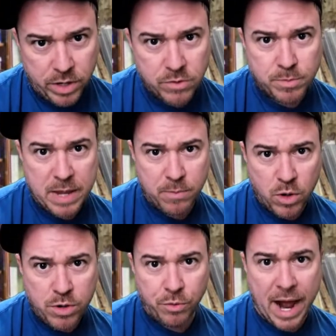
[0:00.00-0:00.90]
Those people
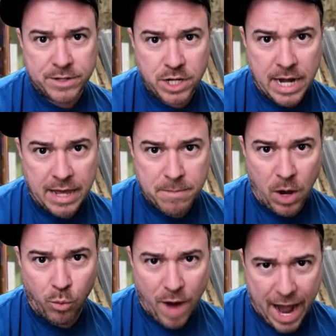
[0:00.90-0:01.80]
who write your name
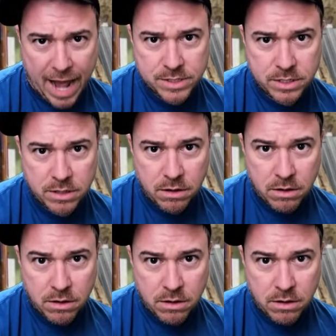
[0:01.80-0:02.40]
on rice,